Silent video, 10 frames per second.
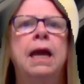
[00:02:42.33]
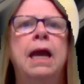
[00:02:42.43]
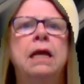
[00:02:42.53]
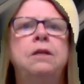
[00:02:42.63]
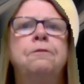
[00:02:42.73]

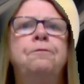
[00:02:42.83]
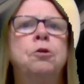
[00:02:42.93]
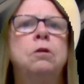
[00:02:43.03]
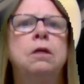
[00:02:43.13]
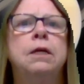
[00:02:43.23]
and if
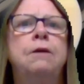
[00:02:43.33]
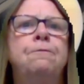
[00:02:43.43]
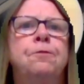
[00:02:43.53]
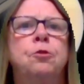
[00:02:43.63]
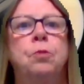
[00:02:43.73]
you're looking
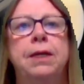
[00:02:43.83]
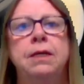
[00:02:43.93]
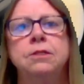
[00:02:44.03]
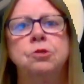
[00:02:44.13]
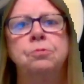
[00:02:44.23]
for the
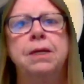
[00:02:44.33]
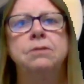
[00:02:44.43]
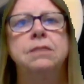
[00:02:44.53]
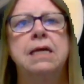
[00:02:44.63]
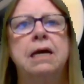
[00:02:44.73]
rings around
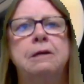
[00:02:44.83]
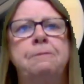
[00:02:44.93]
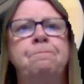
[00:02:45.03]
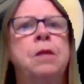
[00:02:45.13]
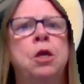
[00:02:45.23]

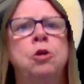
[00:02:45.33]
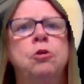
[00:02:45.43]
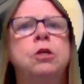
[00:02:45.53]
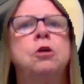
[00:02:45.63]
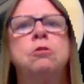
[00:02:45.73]
Saturn, you
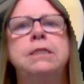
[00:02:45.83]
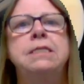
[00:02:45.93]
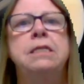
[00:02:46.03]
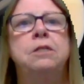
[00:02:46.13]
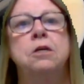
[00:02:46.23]
can only
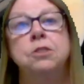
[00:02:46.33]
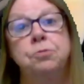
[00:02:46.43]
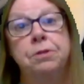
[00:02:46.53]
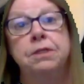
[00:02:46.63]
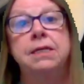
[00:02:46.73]
see those
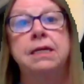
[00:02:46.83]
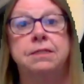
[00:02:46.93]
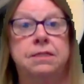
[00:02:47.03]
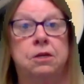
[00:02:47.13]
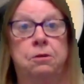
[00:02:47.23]
with a
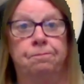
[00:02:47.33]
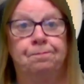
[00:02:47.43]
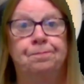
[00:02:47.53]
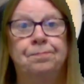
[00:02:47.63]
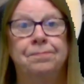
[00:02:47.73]
telescope.
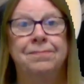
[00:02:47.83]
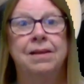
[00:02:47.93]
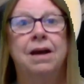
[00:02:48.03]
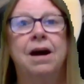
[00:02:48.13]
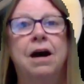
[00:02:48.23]

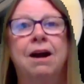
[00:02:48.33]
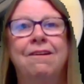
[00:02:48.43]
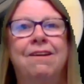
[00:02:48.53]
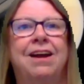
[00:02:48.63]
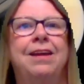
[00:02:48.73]
All
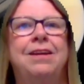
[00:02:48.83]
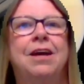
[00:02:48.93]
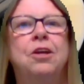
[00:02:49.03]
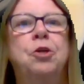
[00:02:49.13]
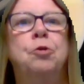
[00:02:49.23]
right,
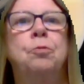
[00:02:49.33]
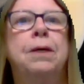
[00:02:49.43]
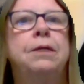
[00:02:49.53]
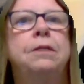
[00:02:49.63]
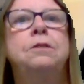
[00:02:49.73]
are you
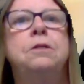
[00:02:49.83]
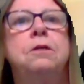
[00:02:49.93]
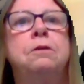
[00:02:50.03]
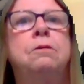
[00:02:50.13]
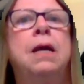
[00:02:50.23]
ready to
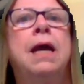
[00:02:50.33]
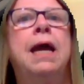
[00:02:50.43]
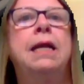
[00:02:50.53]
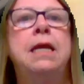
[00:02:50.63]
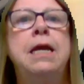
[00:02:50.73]
do
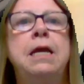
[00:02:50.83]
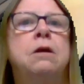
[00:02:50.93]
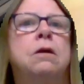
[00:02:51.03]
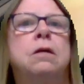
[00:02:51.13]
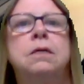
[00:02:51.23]
and
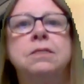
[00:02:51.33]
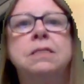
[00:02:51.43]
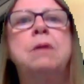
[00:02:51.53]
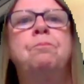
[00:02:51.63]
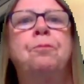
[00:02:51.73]
hear
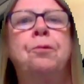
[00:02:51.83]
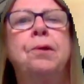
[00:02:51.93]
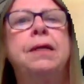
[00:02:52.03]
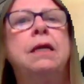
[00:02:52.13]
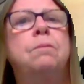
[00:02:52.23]
some
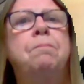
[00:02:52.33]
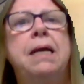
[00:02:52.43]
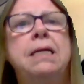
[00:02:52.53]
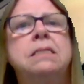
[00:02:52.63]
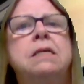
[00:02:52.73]
pretty
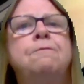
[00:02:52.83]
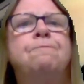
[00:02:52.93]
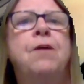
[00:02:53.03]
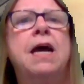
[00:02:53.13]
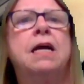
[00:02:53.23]
amazing
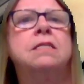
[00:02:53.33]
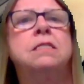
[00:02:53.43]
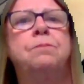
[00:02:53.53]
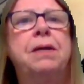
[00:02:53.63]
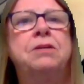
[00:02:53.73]
facts
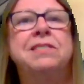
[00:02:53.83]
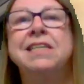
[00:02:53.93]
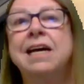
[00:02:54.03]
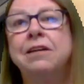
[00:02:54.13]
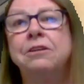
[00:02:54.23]
about
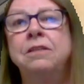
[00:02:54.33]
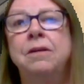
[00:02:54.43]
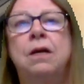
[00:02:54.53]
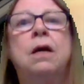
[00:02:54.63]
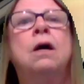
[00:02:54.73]
Saturn?
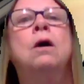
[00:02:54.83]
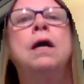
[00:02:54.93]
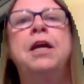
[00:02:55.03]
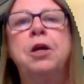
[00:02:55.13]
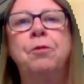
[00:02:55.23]

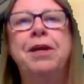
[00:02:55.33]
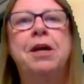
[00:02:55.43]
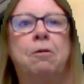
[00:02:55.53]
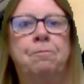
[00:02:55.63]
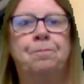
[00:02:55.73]
Here we go.